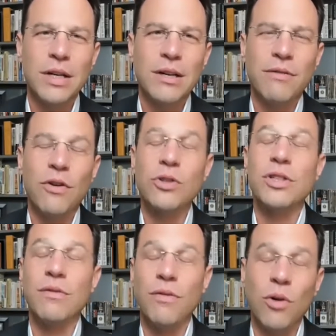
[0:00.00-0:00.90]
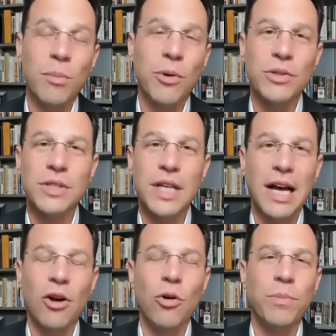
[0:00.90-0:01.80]
first and foremost, I
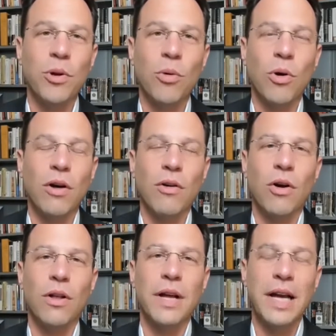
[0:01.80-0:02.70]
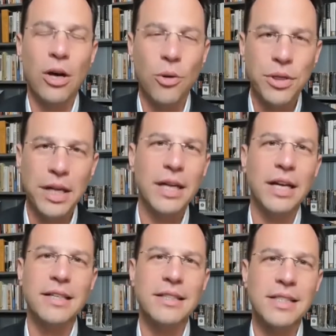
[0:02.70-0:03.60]
hope you are all healthy
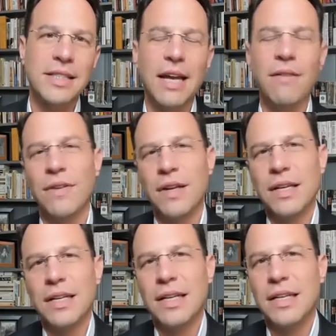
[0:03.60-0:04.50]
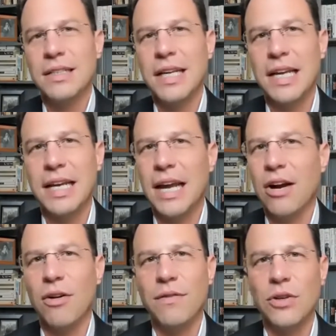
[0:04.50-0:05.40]
and safe and taking
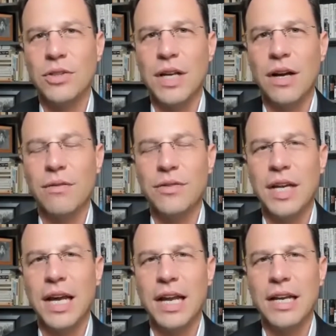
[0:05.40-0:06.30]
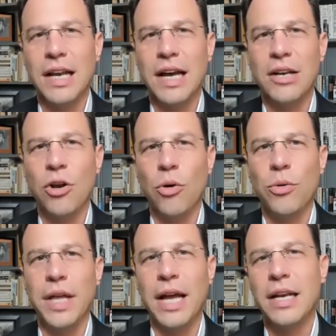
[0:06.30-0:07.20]
care of yourselves. And I know
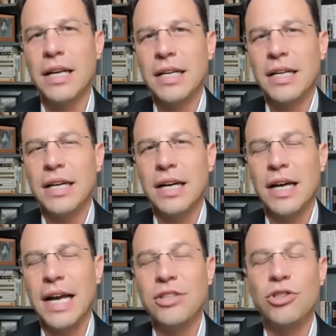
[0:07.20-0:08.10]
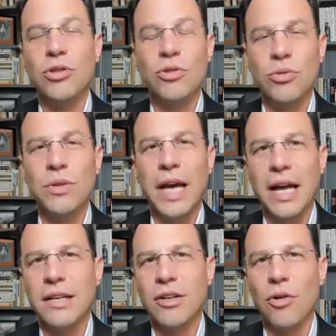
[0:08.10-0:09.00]
that as you do
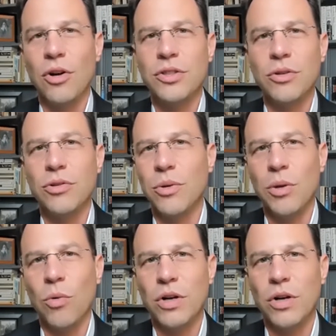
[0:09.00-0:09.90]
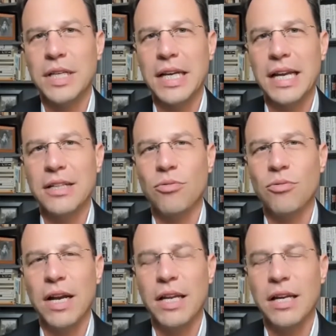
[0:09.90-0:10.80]
that, you're also doing the work to get us
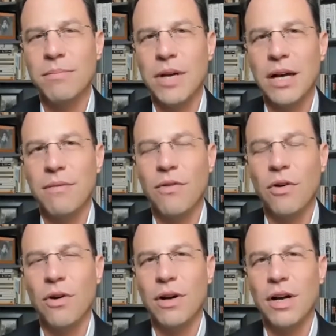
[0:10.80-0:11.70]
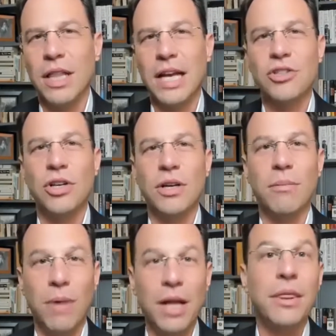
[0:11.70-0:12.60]
ready for election
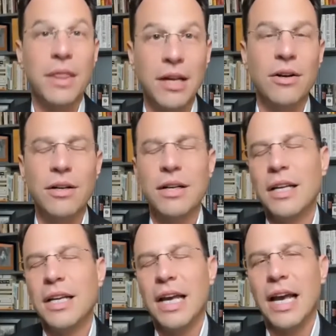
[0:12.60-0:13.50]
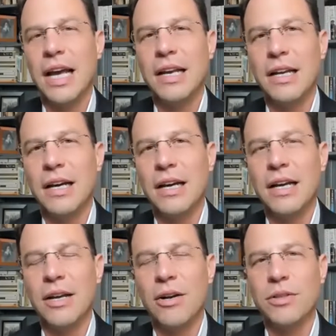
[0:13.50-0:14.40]
month here and
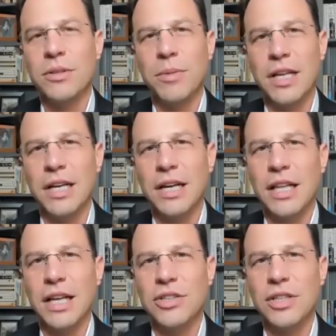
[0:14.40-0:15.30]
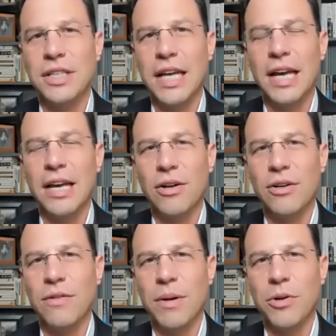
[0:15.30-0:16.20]
ultimately election day on
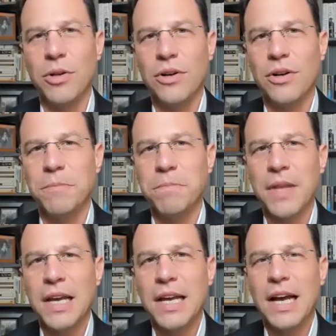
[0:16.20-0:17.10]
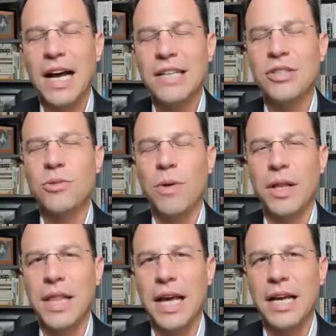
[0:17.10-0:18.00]
November 3rd. I just want to
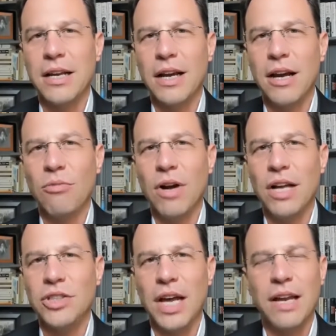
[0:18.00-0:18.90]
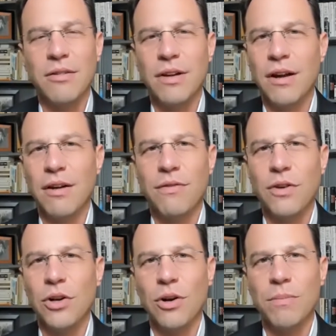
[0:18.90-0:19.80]
thank Rajette for
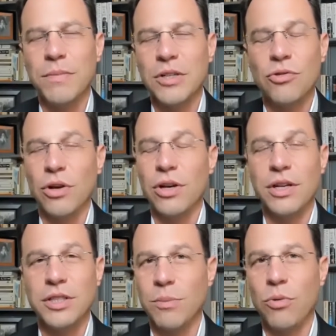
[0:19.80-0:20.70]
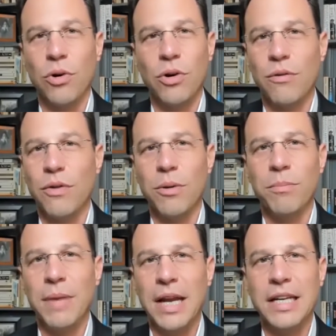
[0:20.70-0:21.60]
your extraordinary support over
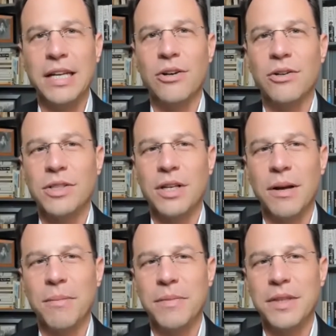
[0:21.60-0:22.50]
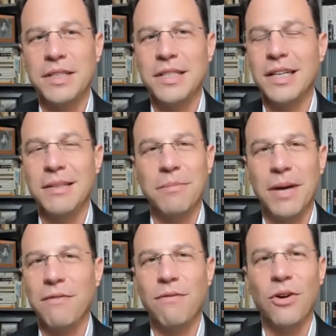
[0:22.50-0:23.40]
many years. This ain't
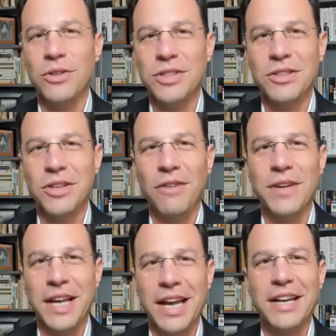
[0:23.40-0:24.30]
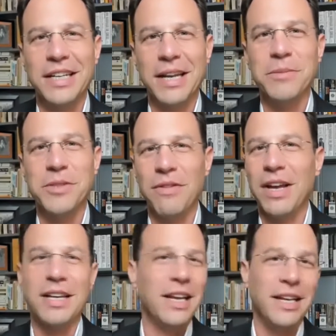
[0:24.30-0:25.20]
my first Dauphin County Dems event,
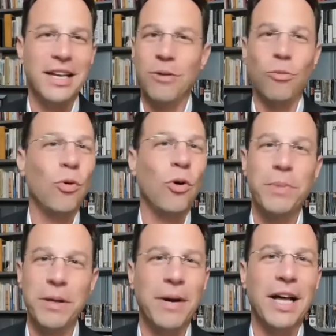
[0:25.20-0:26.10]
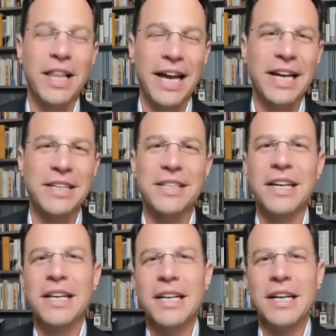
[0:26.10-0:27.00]
and it won't be my last.
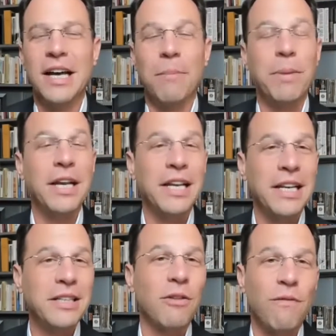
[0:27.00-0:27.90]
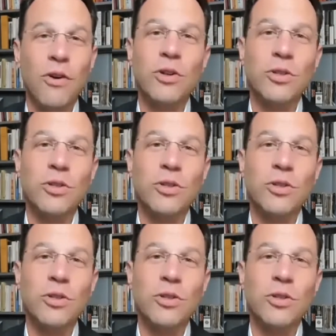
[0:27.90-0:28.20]
But it is the first